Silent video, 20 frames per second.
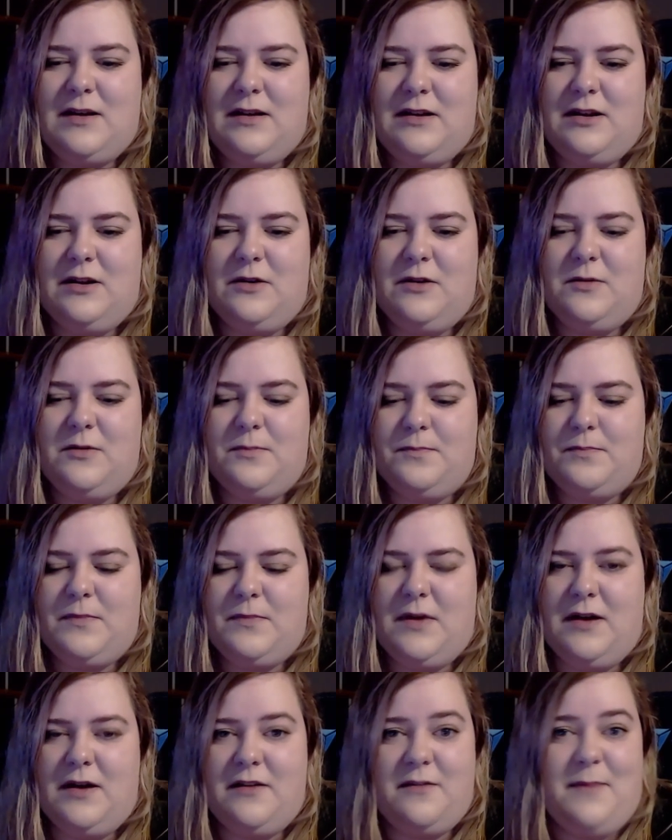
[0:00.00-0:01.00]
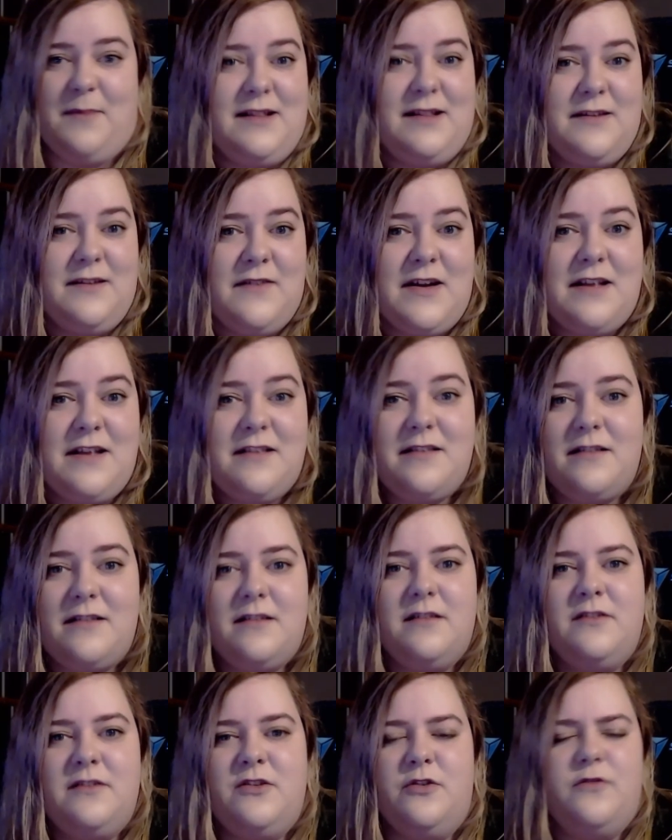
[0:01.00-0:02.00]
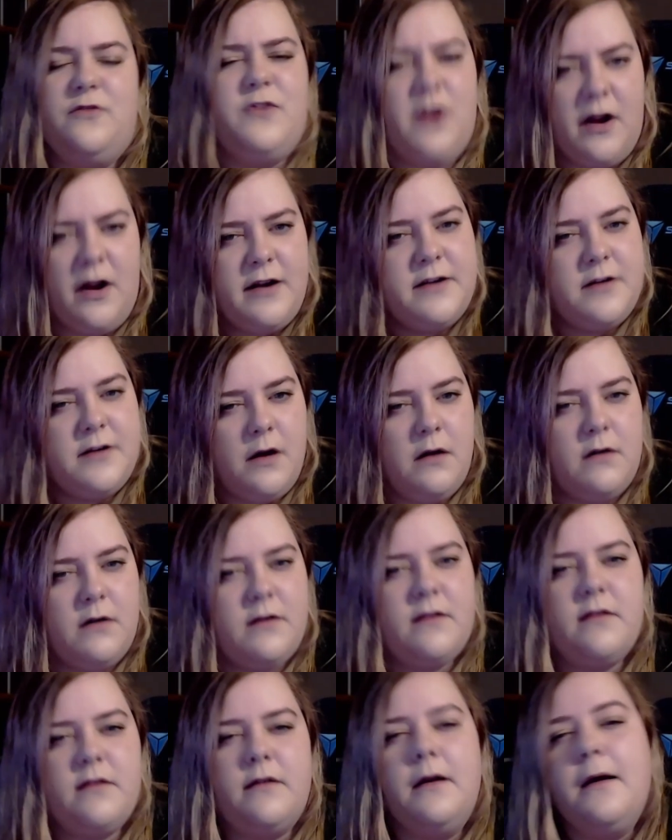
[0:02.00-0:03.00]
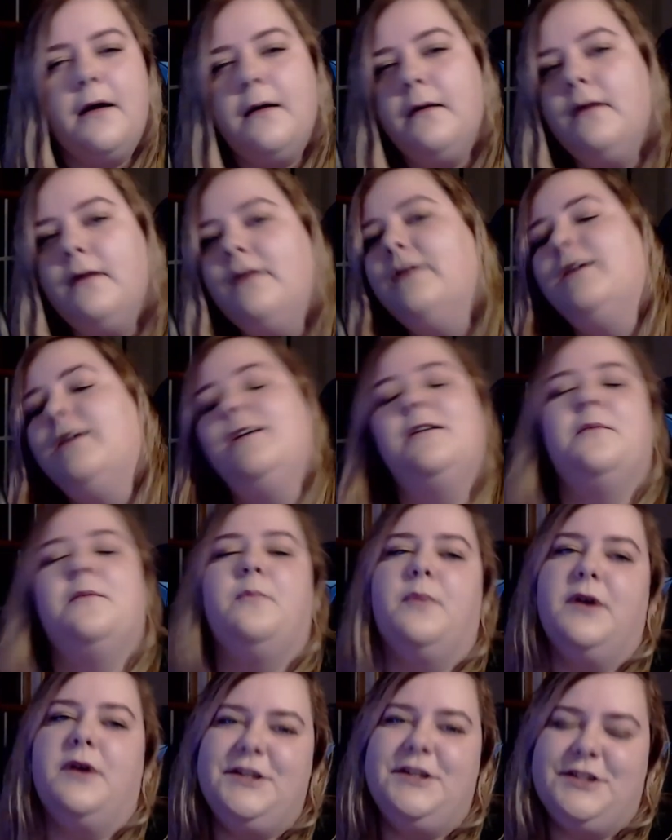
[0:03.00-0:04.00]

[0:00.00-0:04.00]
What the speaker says: you know, a smiley face too if you're not into hearts, you know, but